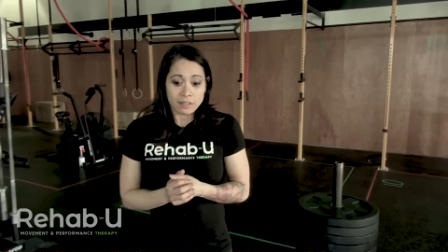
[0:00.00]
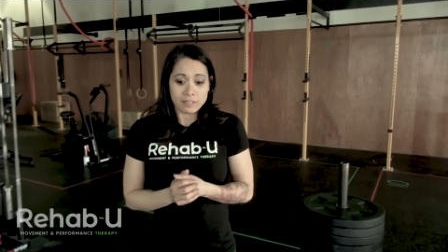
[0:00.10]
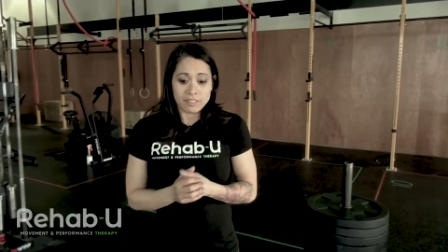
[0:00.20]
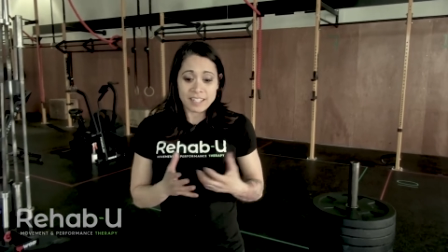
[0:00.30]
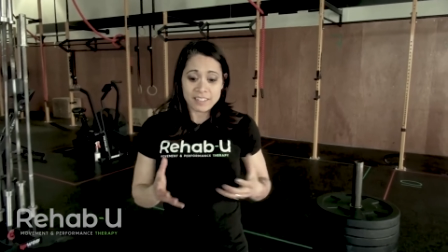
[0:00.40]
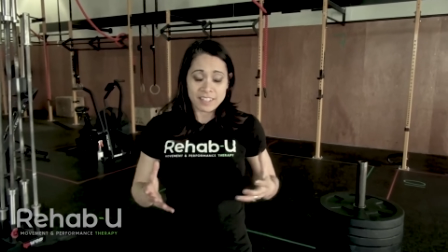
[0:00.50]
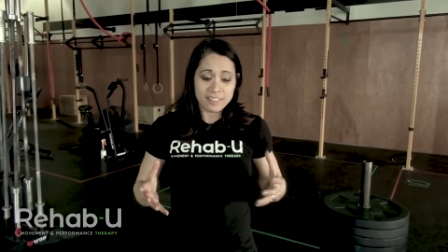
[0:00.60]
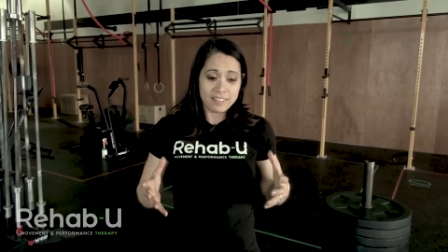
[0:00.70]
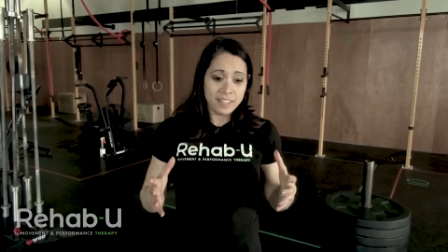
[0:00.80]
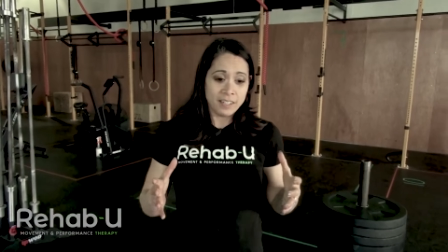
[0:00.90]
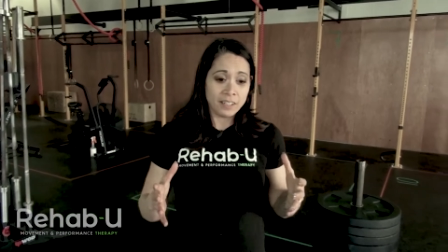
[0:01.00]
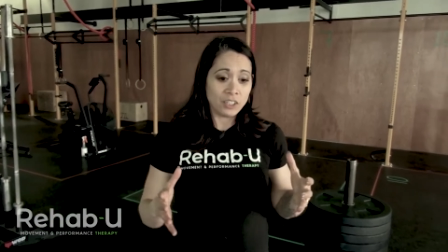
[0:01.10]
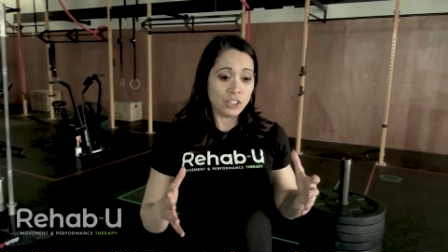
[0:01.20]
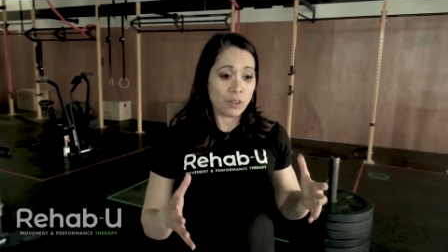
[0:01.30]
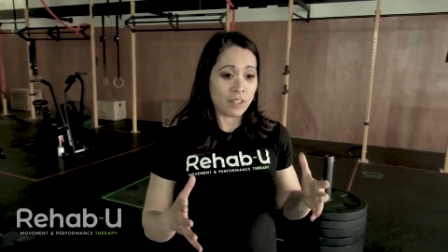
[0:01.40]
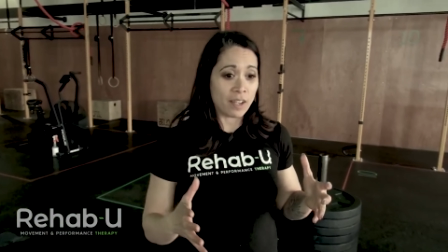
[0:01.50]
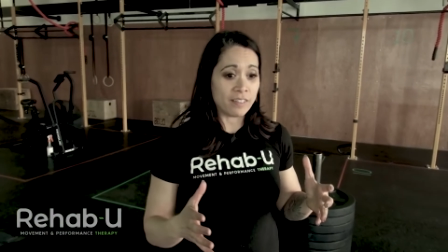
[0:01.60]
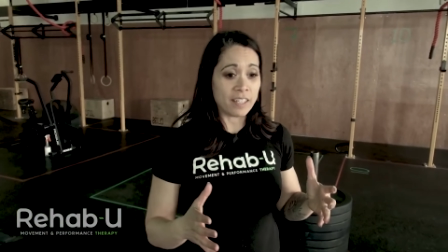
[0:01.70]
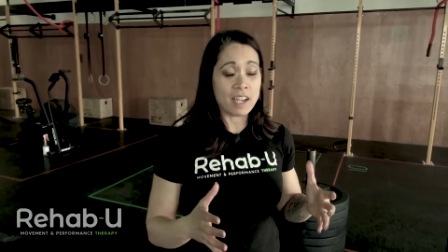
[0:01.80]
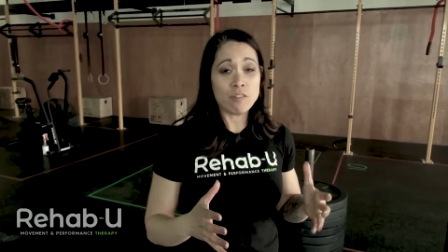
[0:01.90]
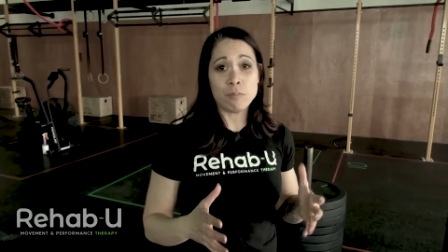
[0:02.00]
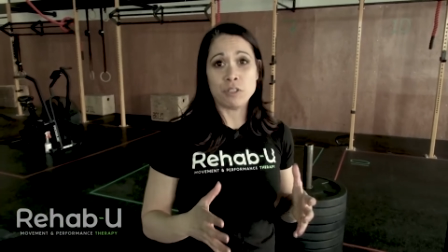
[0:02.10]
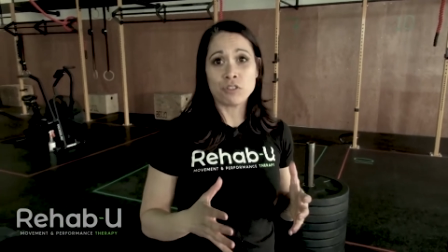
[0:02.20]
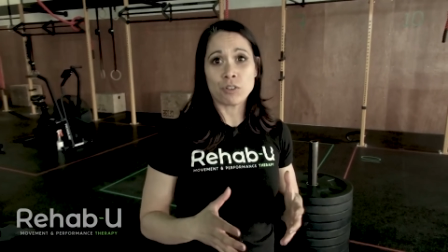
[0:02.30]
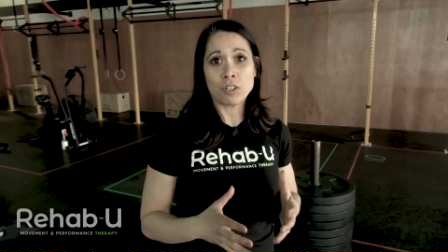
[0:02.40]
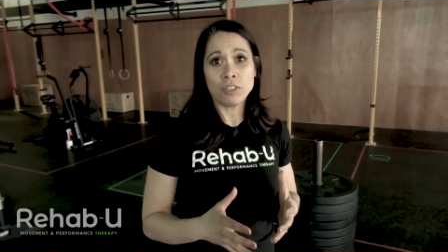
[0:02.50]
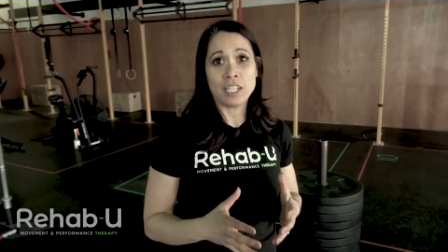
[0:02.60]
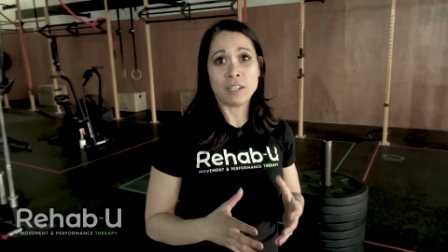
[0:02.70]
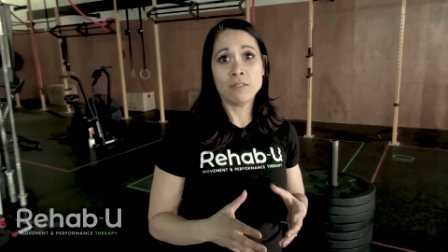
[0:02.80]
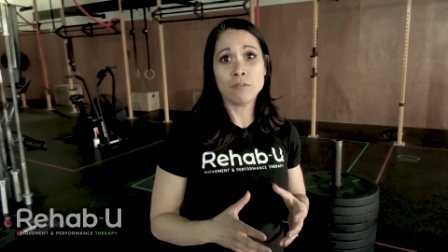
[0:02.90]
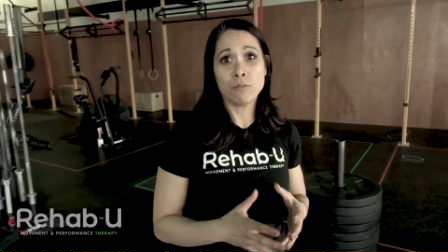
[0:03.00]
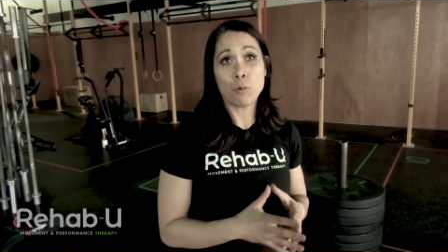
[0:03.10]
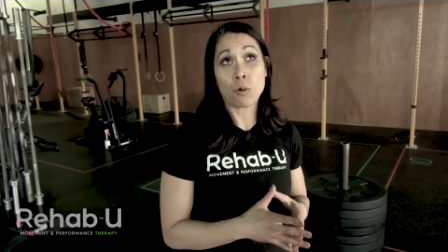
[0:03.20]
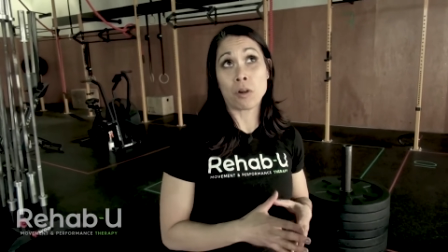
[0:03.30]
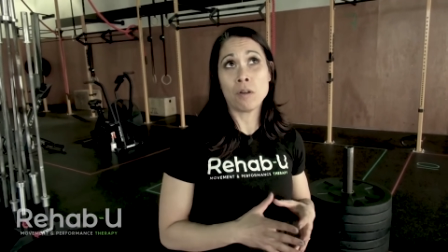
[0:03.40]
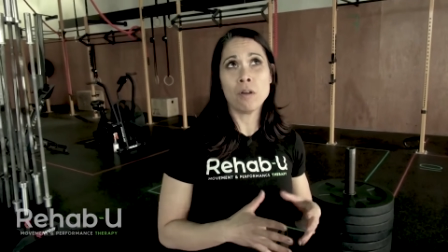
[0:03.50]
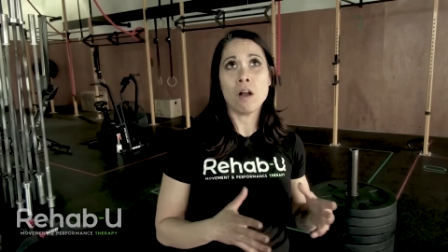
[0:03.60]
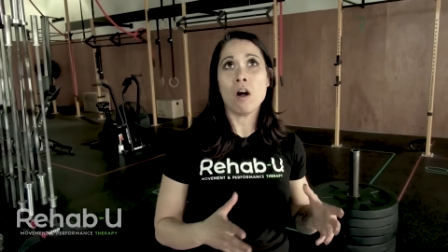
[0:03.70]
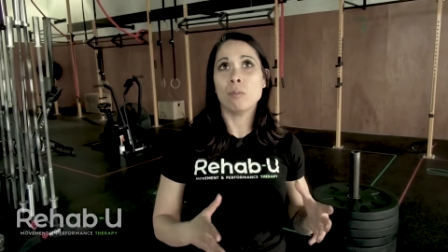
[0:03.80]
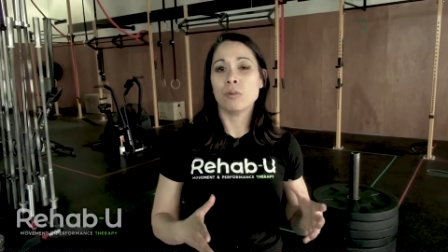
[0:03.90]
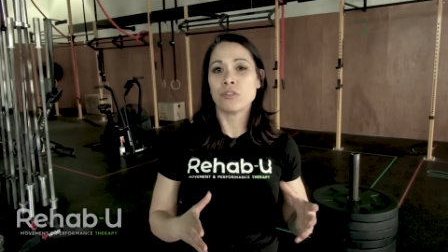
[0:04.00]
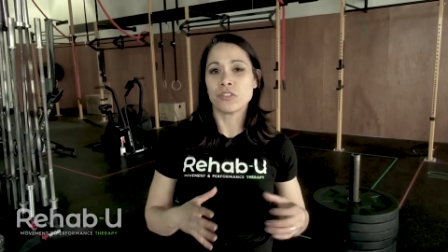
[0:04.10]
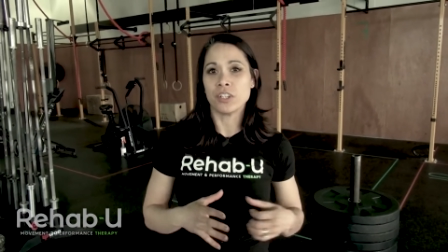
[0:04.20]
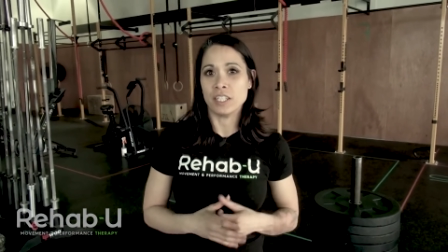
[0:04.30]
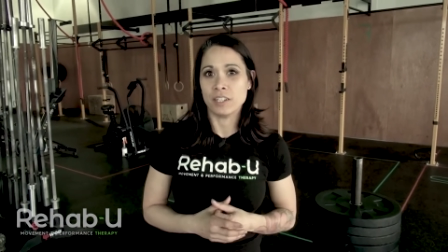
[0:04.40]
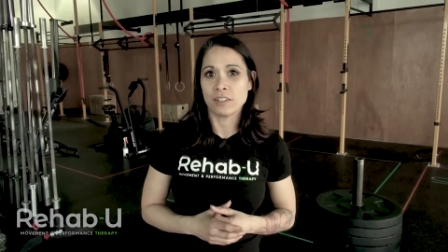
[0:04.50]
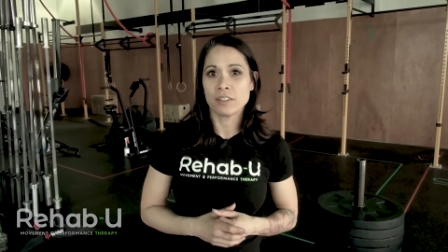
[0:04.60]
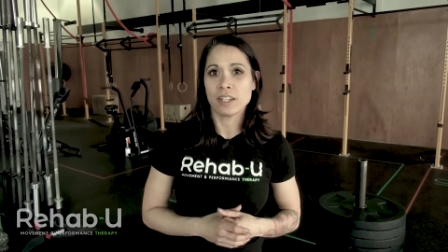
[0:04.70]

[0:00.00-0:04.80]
tendons, I say I've been struggling for almost a year.